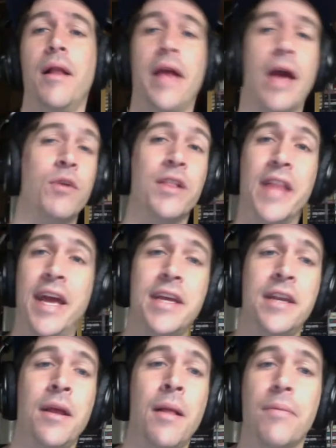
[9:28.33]
and
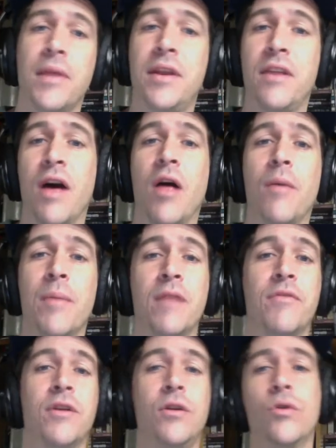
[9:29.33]
related, the development of
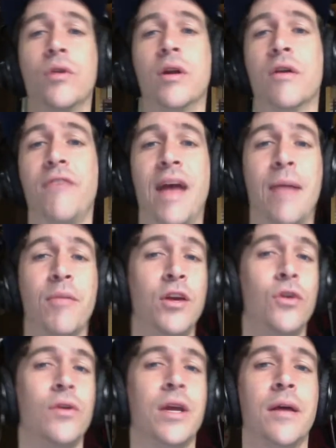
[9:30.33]
the nuclear family
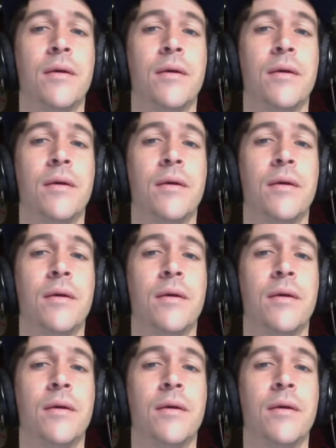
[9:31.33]
unit,